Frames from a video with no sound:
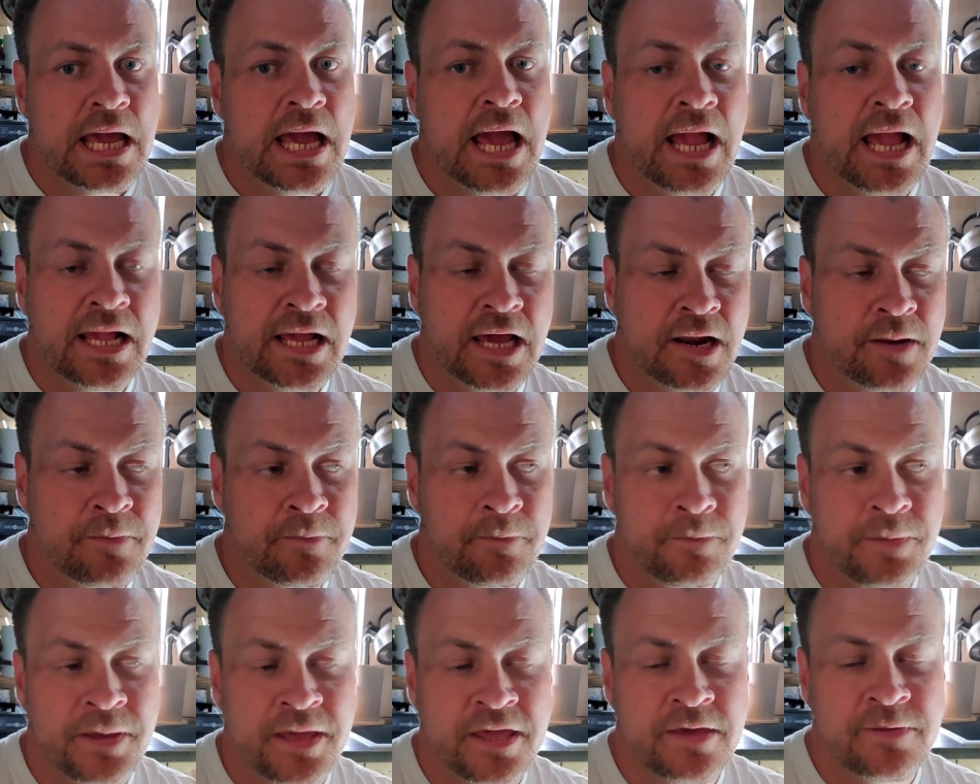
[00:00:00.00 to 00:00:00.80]
And kind of
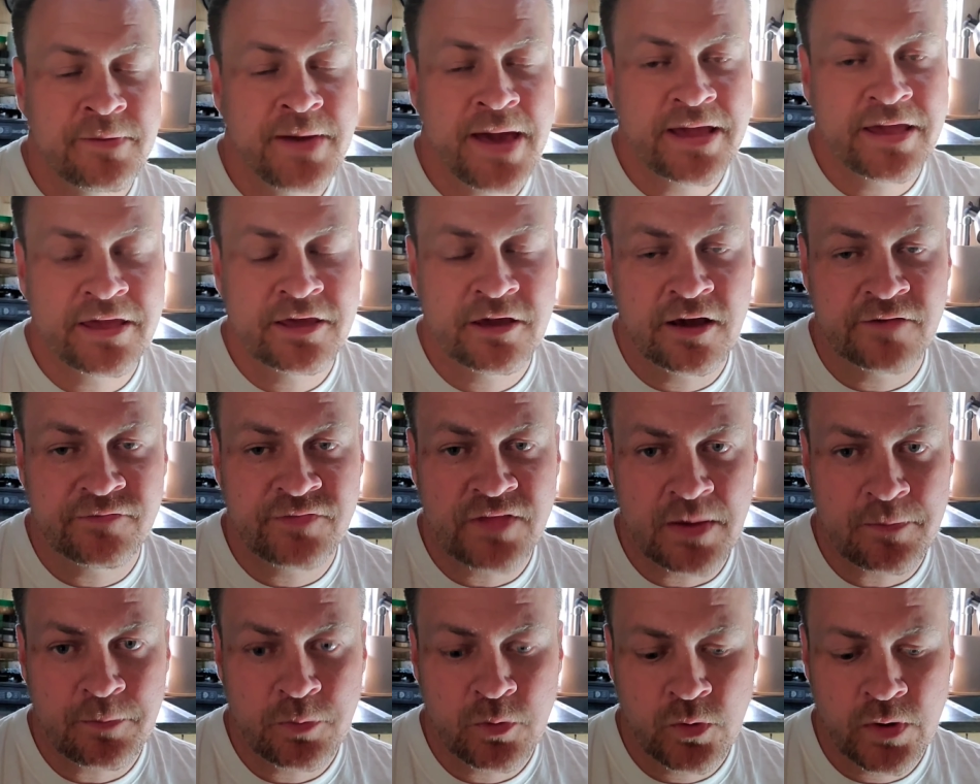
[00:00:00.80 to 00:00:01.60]
piggybacking off
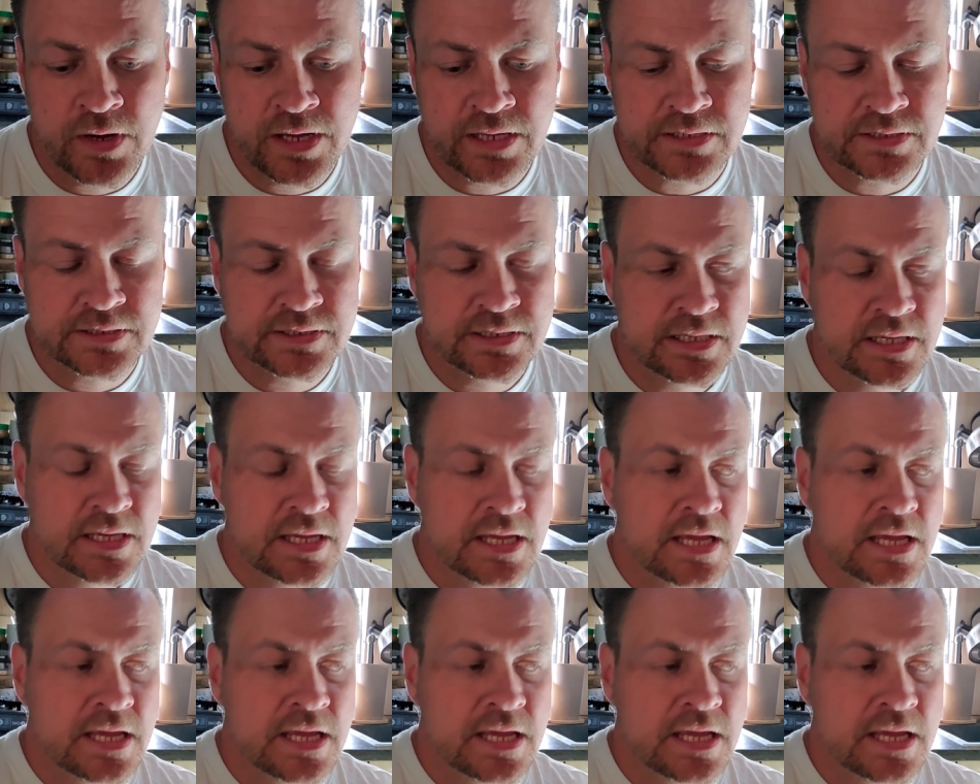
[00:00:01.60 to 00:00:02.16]
that point,